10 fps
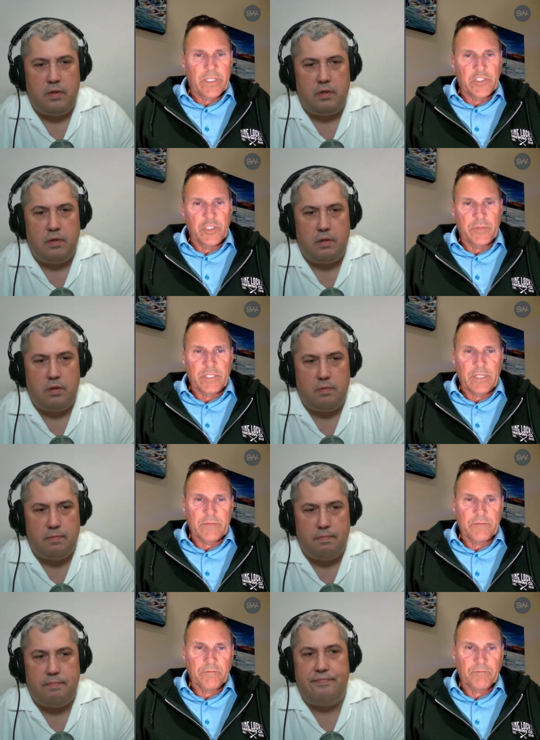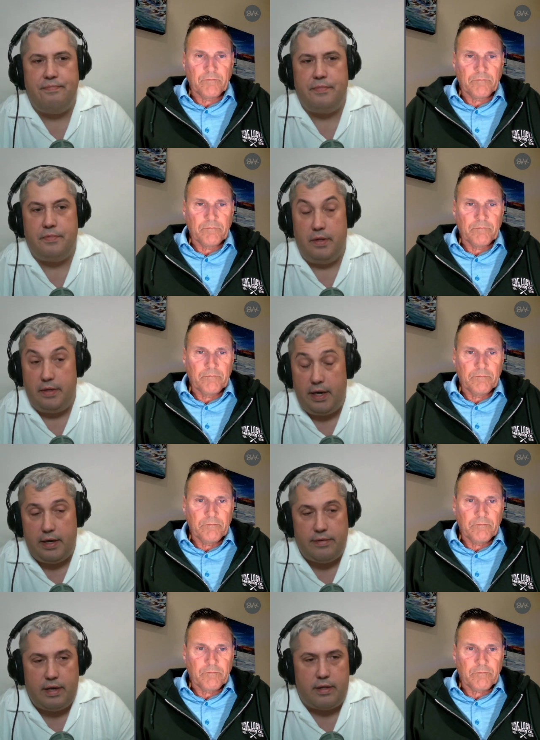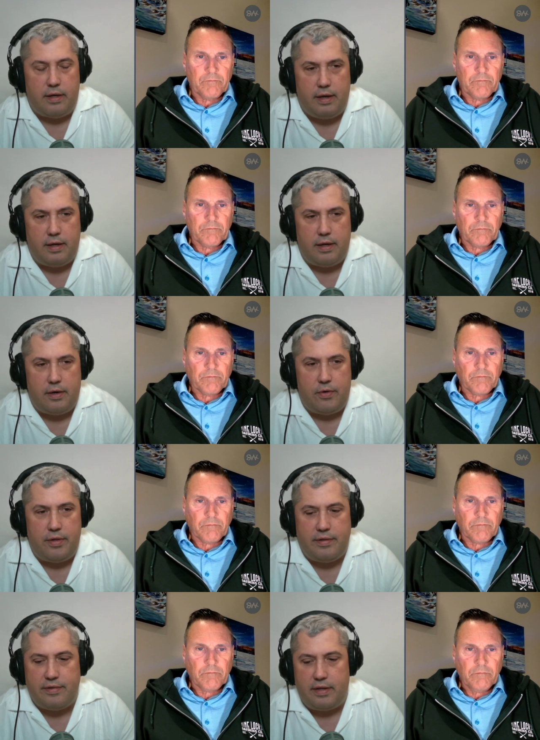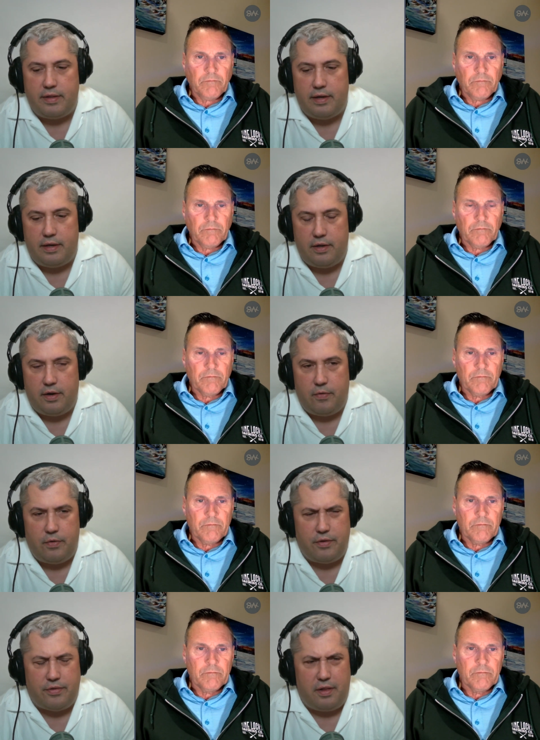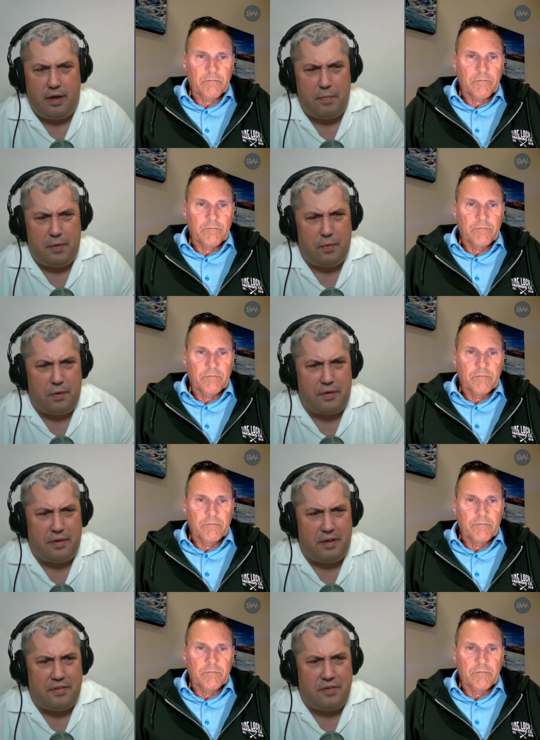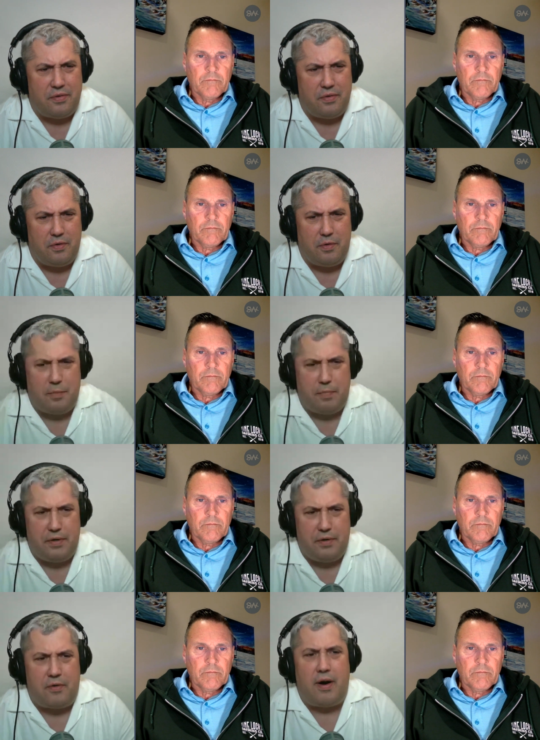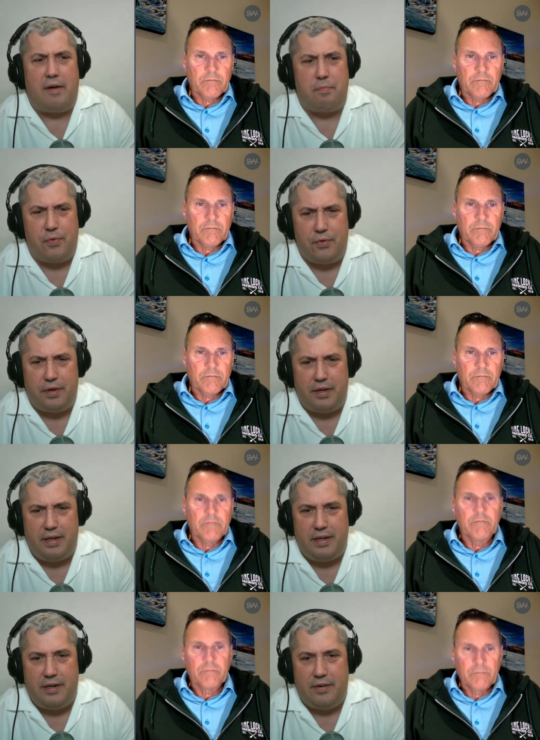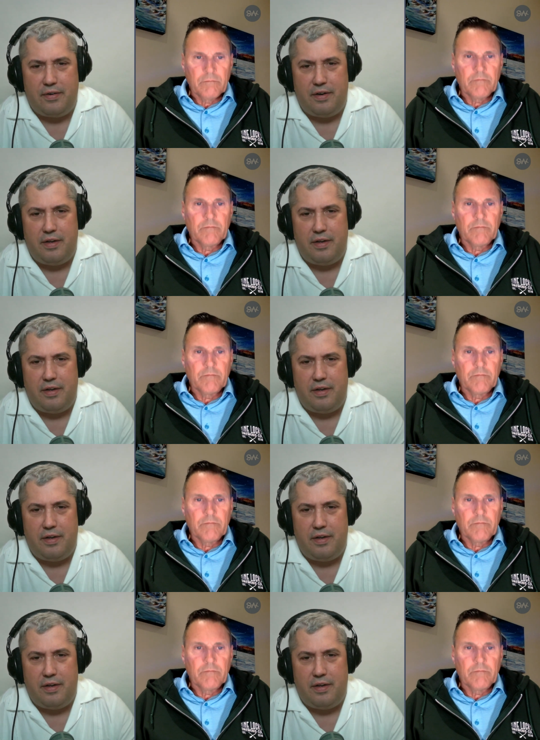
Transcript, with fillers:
Speaker 1: the cheap stuff.
Speaker 2: Yeah, exactly. And I would think that, you know, there's a lot of been work done to build craft brewing here and